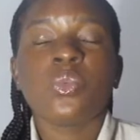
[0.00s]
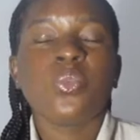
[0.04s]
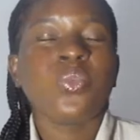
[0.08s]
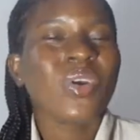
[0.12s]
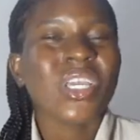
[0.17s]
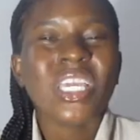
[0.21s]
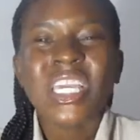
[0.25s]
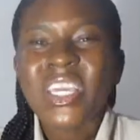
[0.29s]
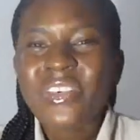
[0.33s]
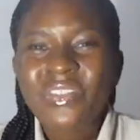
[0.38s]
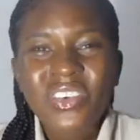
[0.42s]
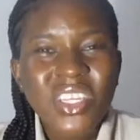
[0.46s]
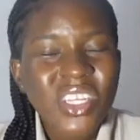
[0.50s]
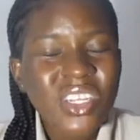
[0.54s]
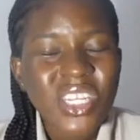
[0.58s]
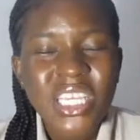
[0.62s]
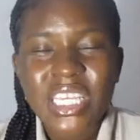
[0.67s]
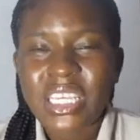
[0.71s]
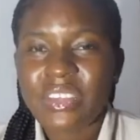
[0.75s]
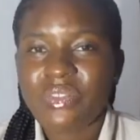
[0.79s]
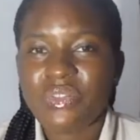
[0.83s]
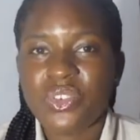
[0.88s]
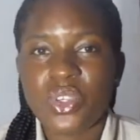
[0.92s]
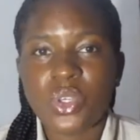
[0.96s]
even
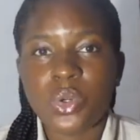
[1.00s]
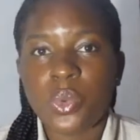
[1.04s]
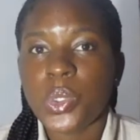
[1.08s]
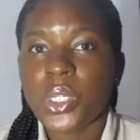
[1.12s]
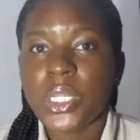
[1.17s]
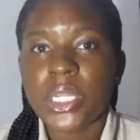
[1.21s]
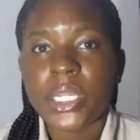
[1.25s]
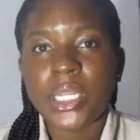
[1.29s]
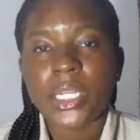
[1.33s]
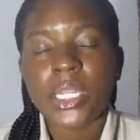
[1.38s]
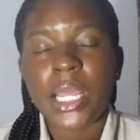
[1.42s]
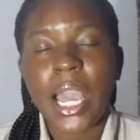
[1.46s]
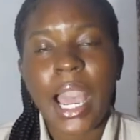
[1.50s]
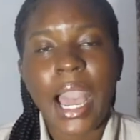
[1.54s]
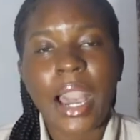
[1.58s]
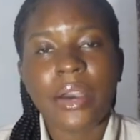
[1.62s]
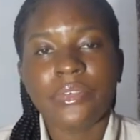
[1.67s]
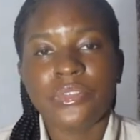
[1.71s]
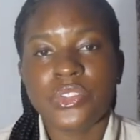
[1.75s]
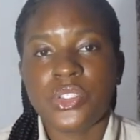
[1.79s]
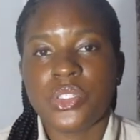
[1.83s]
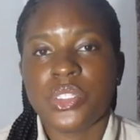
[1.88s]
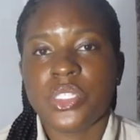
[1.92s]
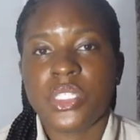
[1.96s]
if you wouldn't have
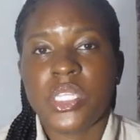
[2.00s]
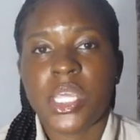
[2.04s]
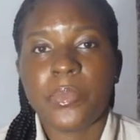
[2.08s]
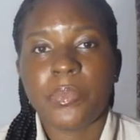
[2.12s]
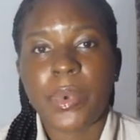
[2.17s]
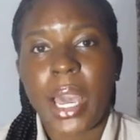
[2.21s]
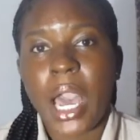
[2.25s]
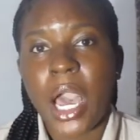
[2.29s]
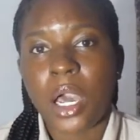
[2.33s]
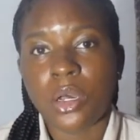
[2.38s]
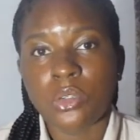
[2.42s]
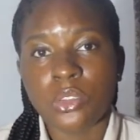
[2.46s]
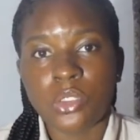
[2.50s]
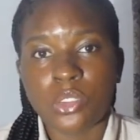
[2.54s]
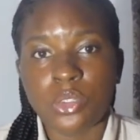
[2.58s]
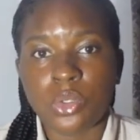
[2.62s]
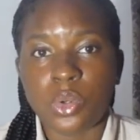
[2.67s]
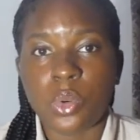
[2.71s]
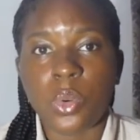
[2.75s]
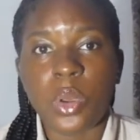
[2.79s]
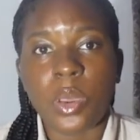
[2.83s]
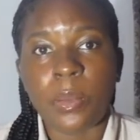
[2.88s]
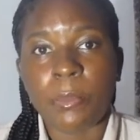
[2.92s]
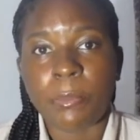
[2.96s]
to step out to go
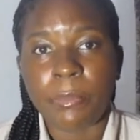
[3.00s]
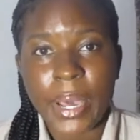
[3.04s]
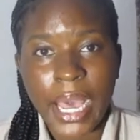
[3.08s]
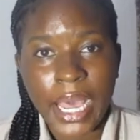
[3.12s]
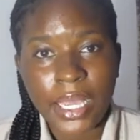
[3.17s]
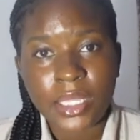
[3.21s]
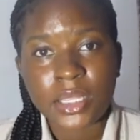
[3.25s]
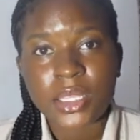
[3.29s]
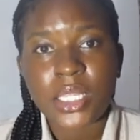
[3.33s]
and bath